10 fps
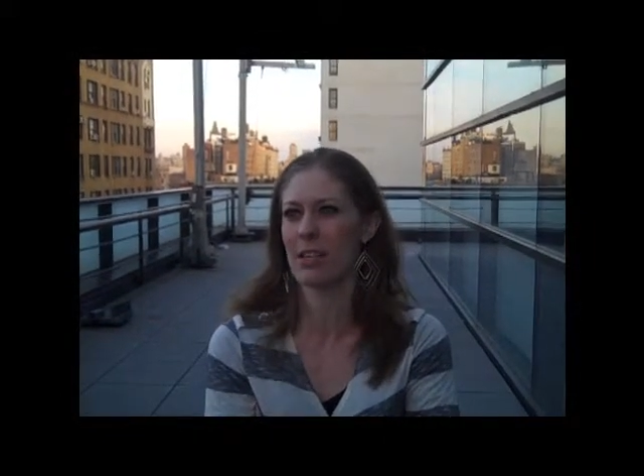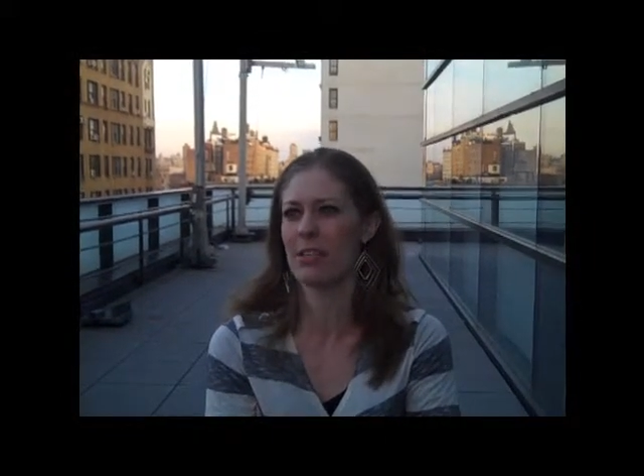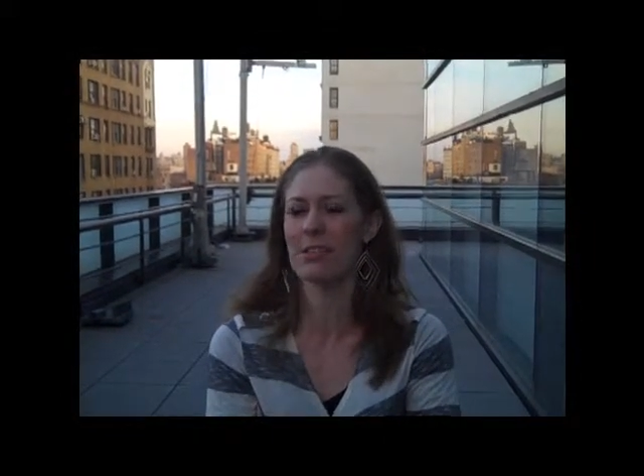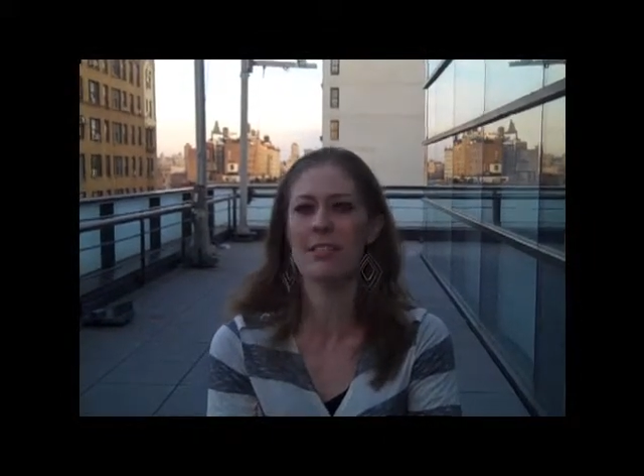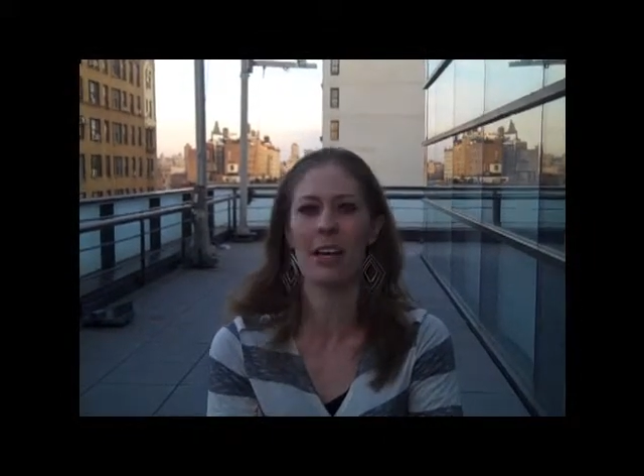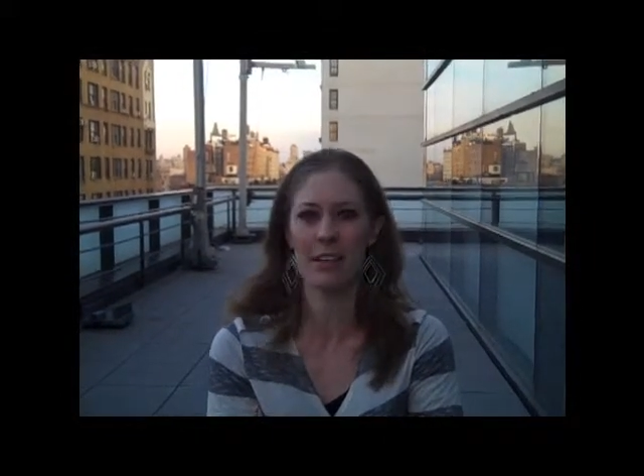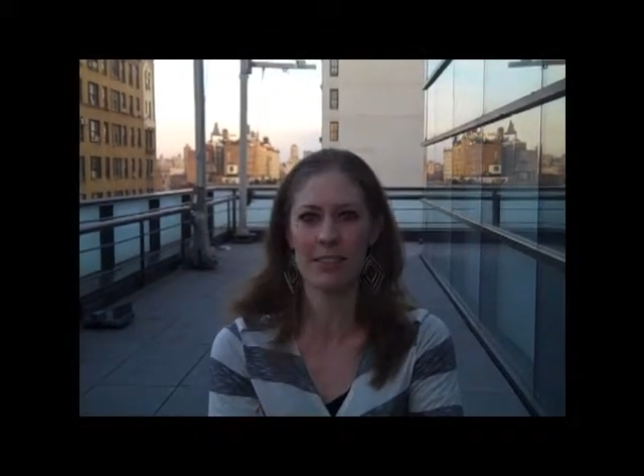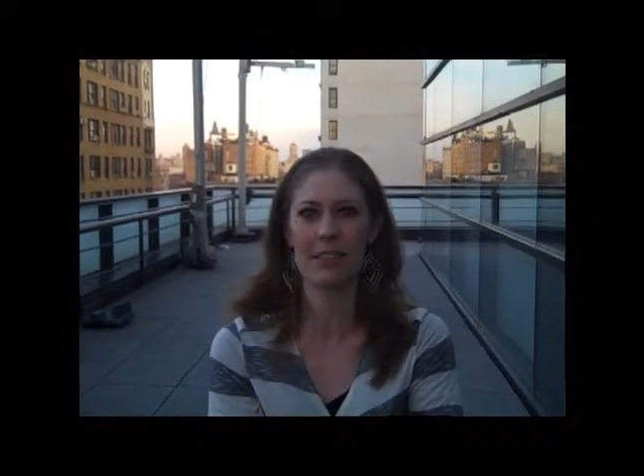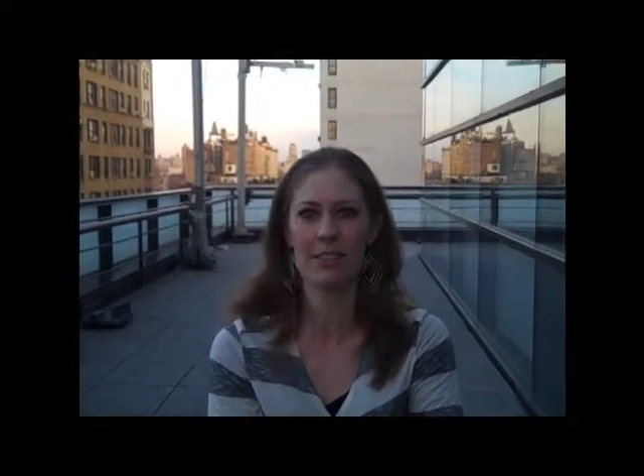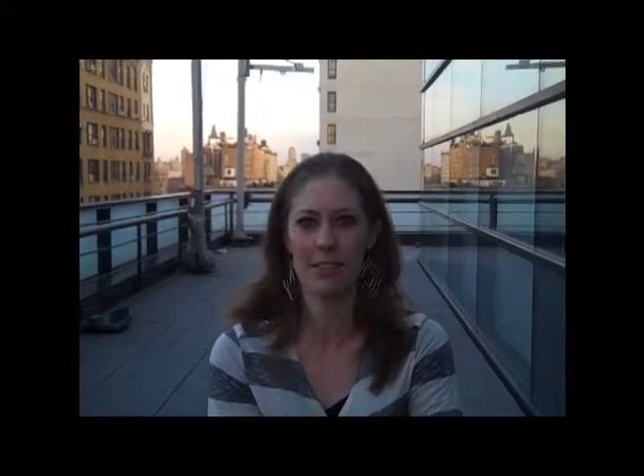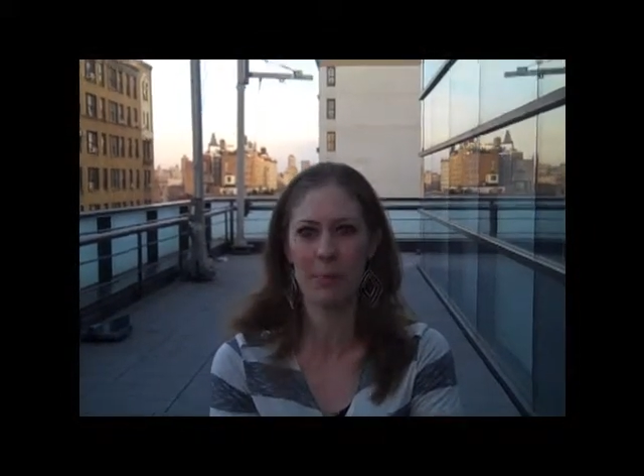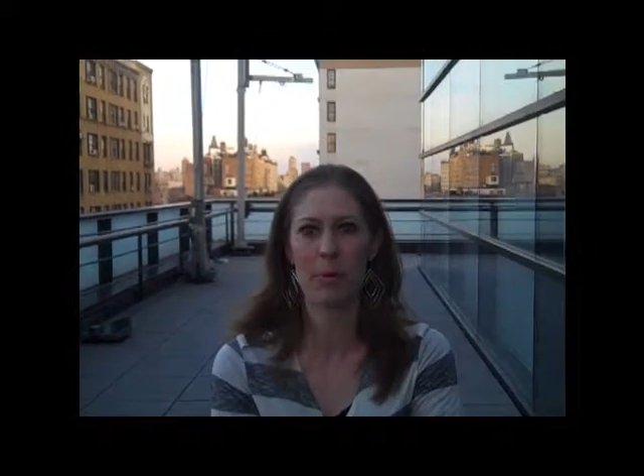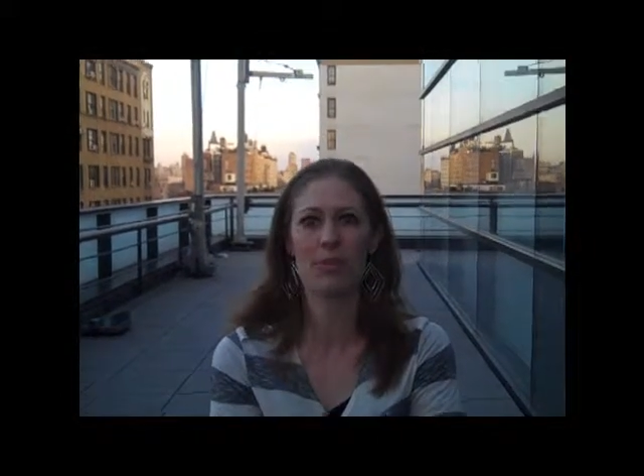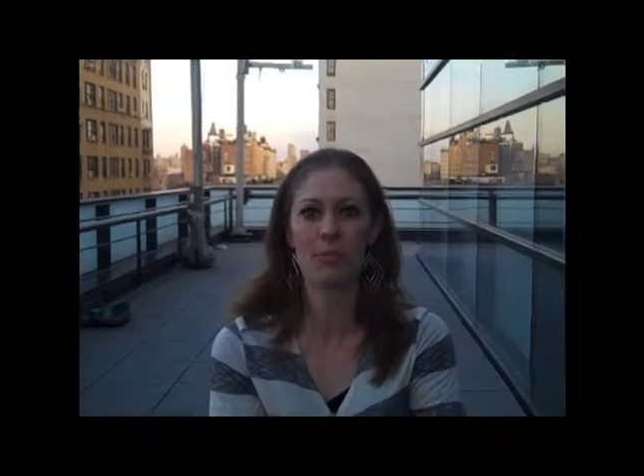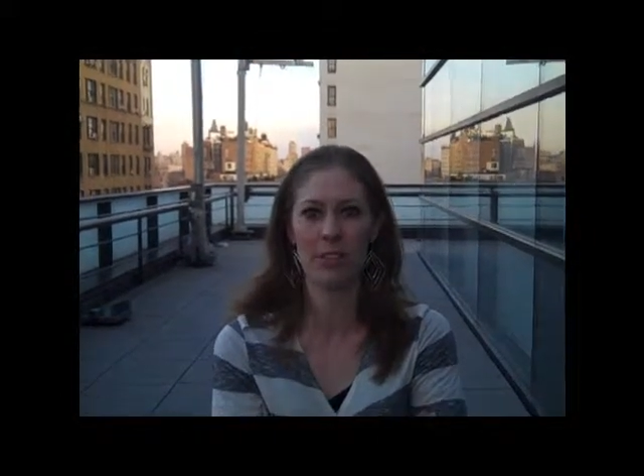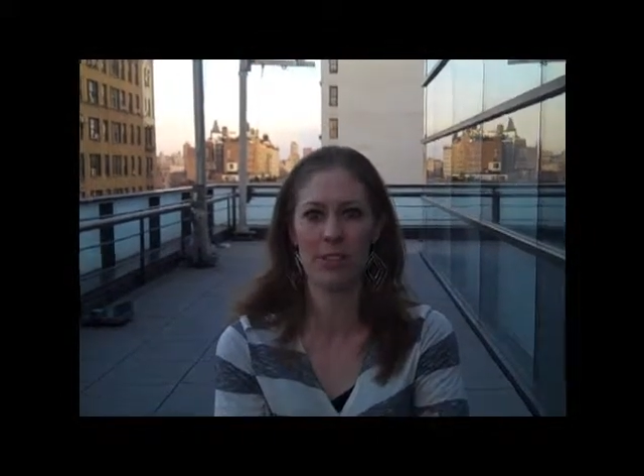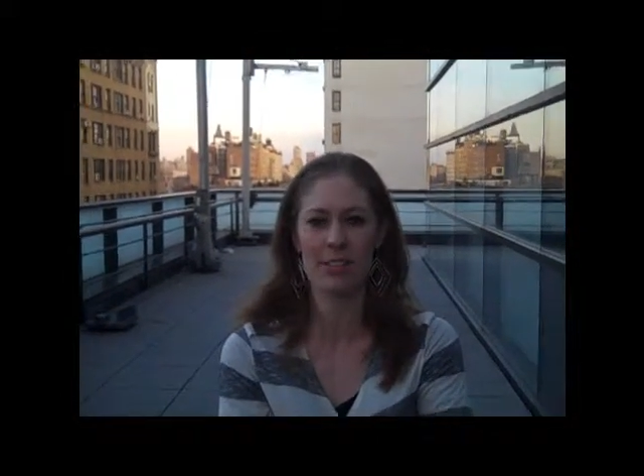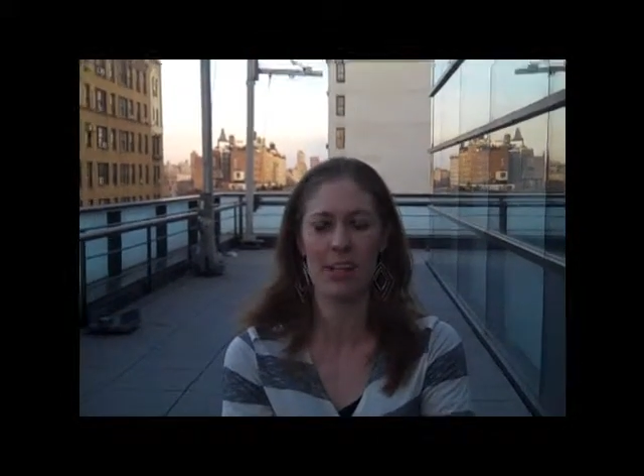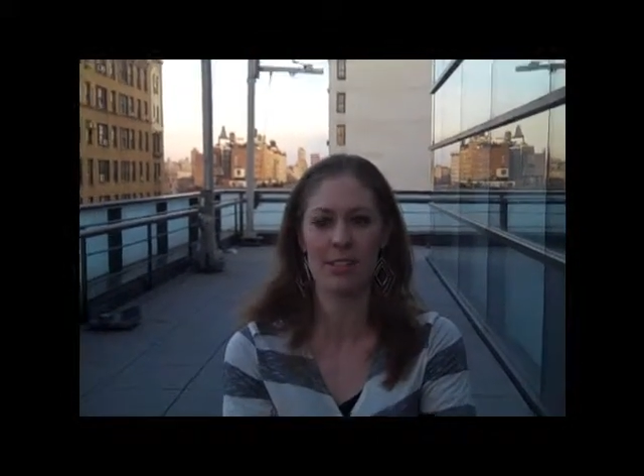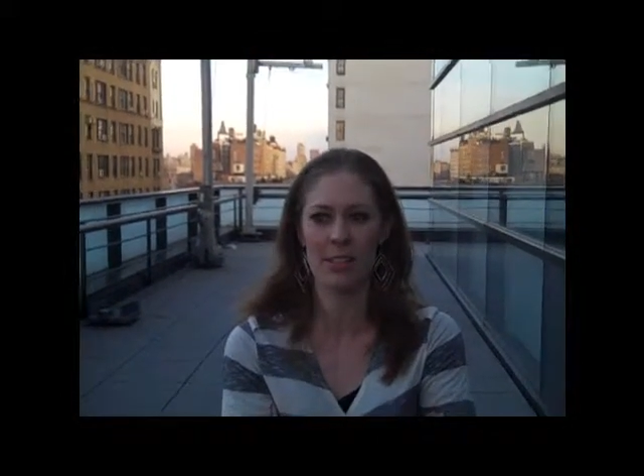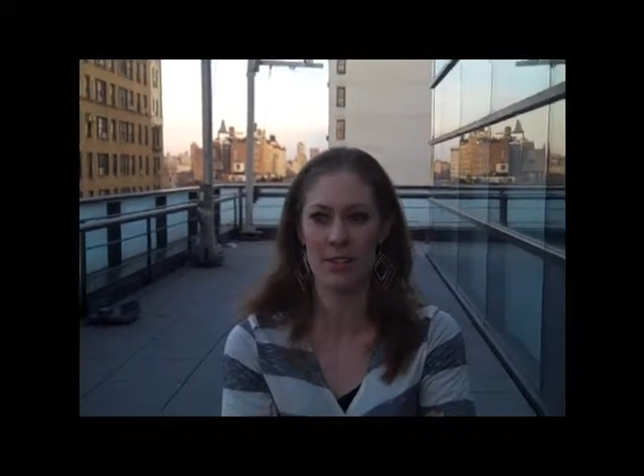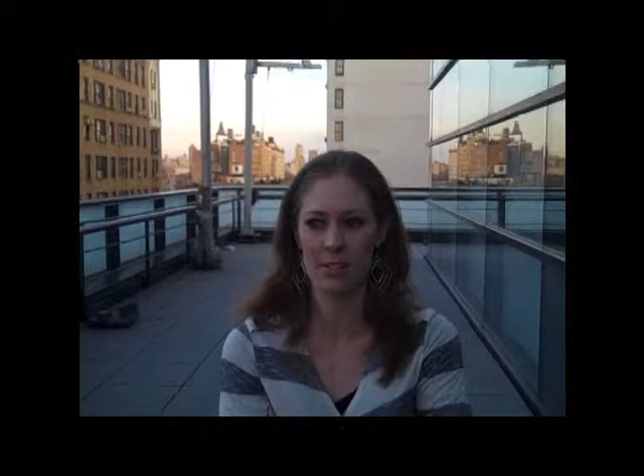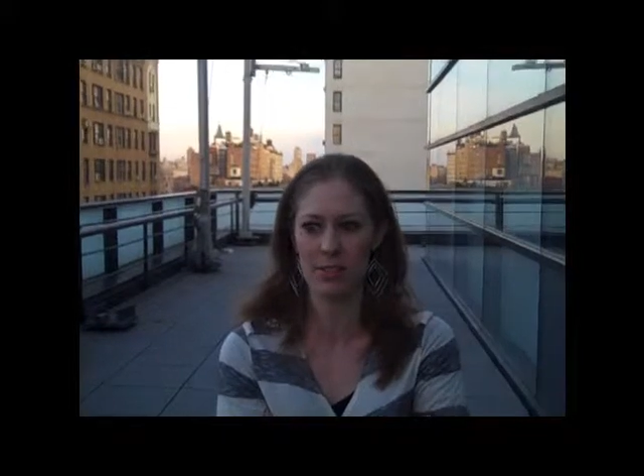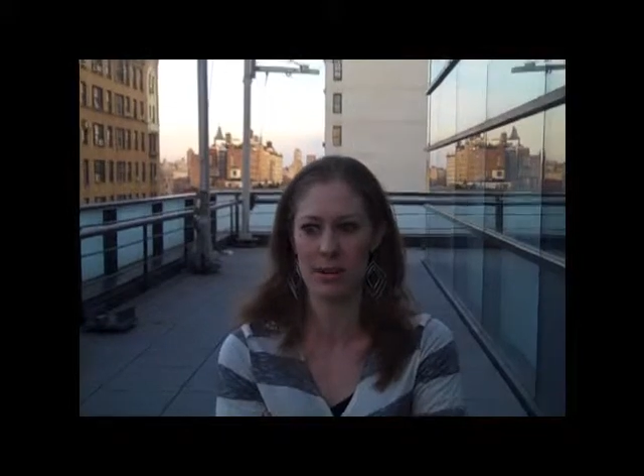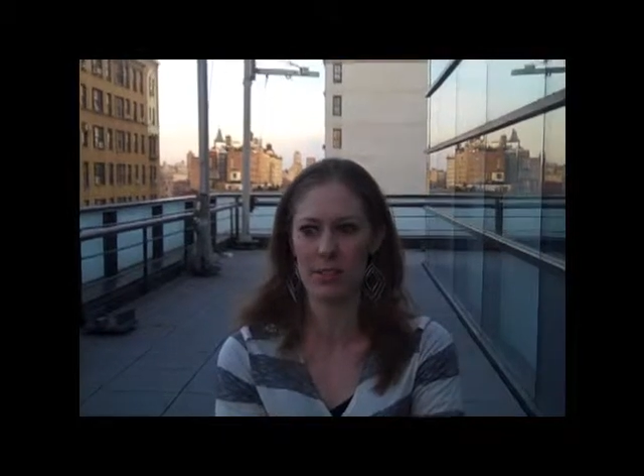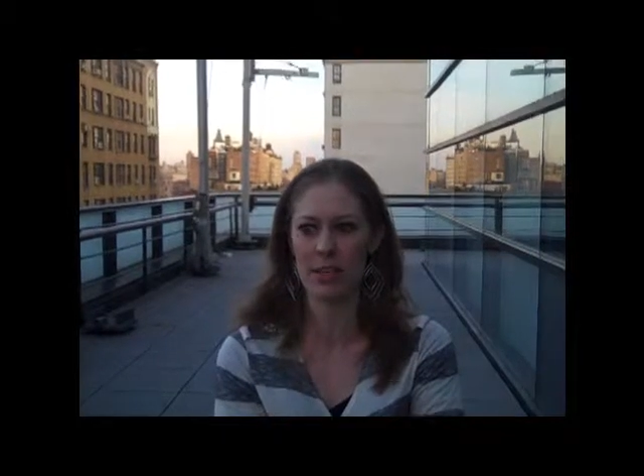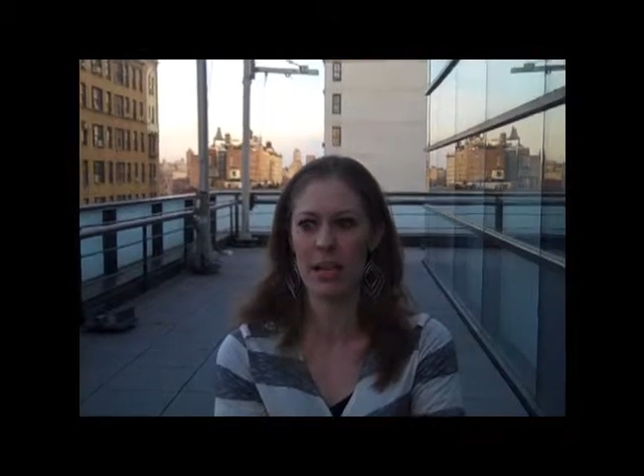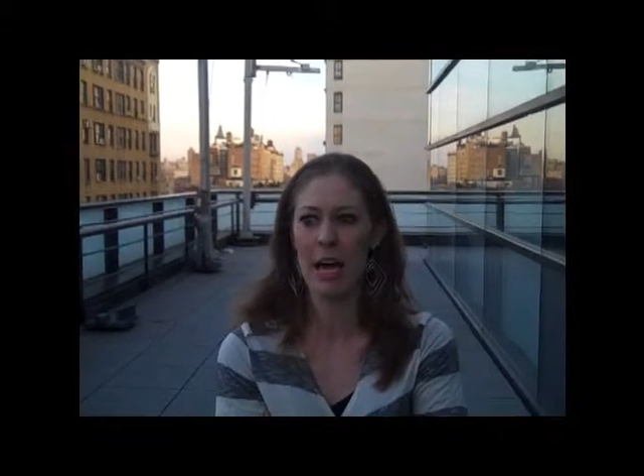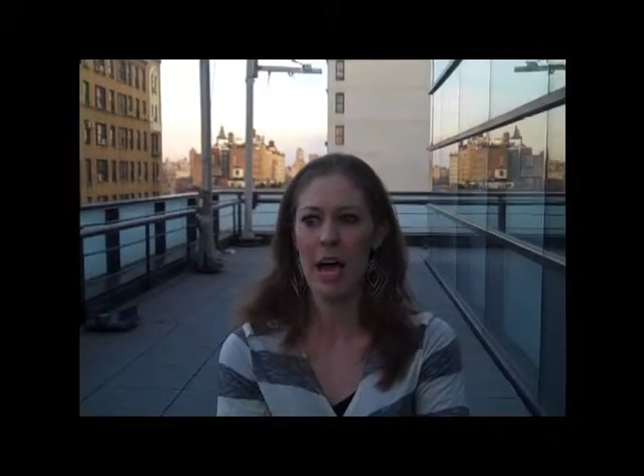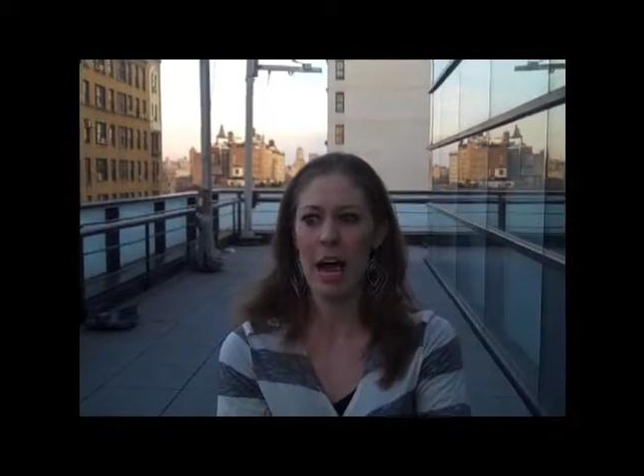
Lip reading: insight, personal insight, self-discovery.